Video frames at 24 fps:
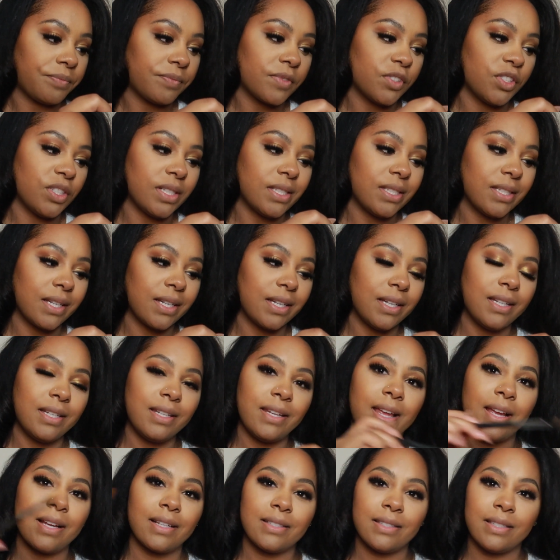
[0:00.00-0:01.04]
Just to
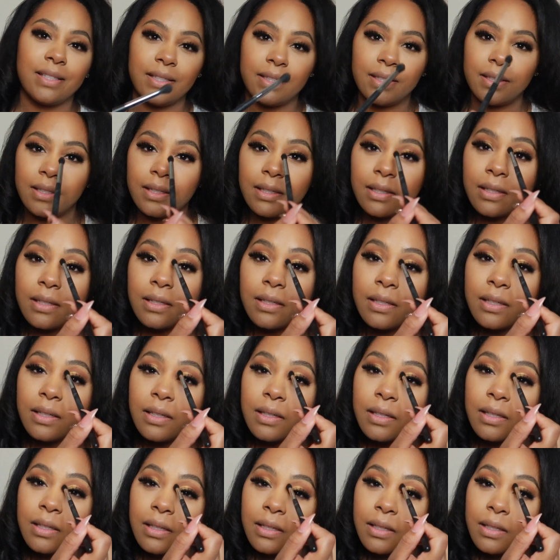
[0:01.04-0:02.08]
connect it
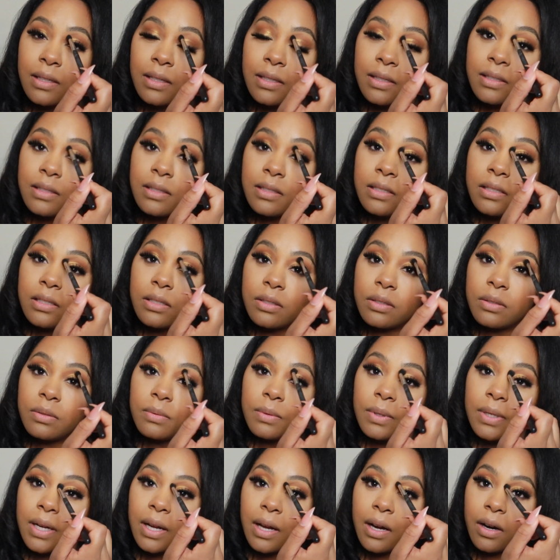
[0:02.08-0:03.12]
to
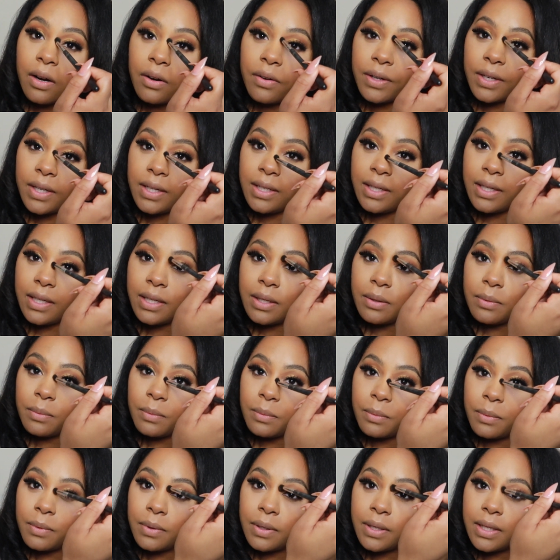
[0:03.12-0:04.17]
what I already did
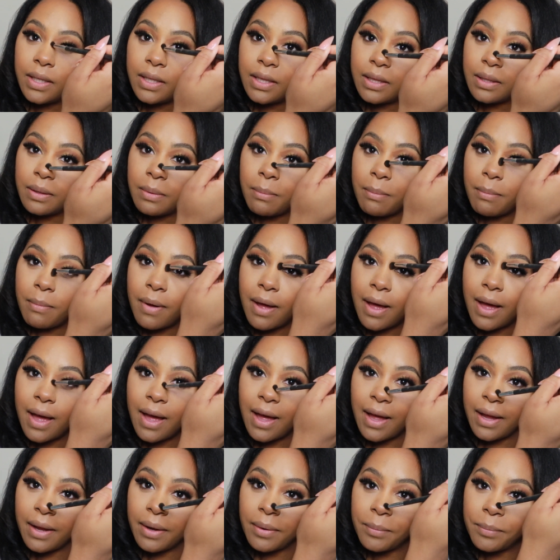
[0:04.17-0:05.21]
with
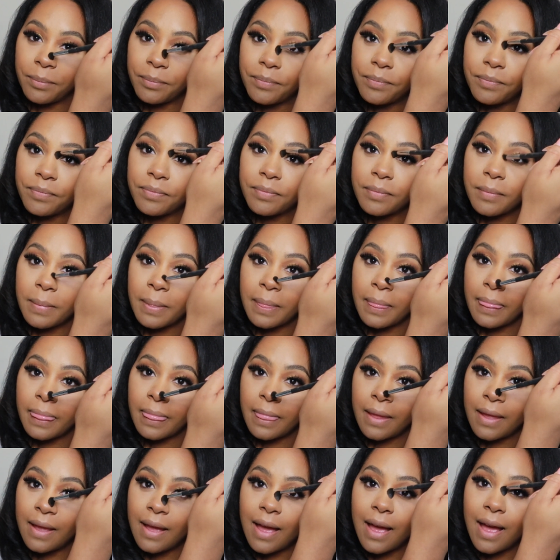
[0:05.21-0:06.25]
my
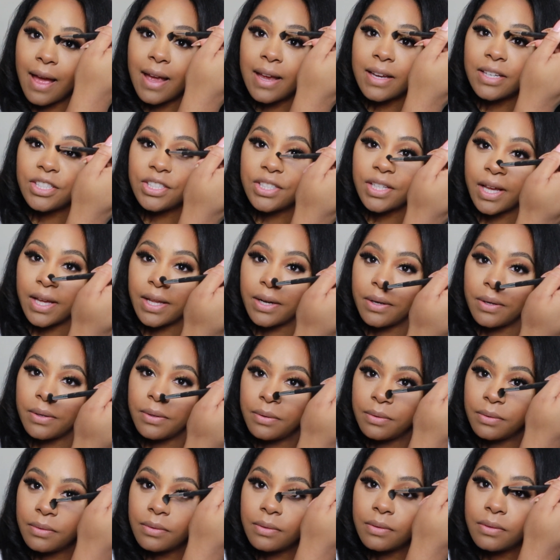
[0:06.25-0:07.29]
eyeshadow,
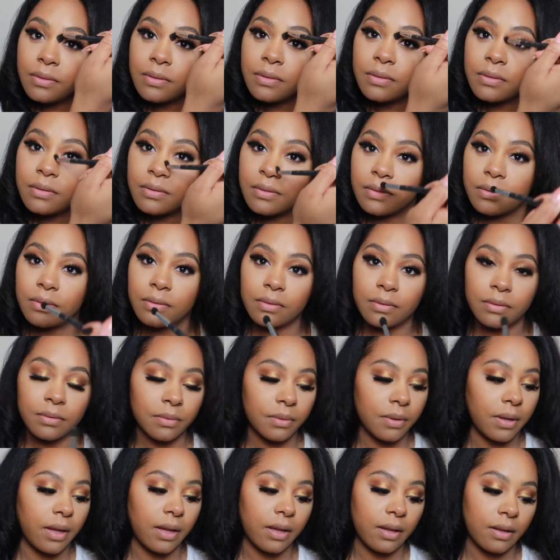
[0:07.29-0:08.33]

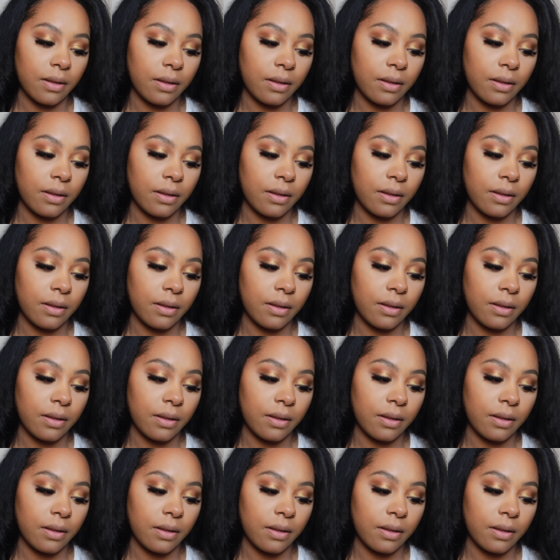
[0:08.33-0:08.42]
okay?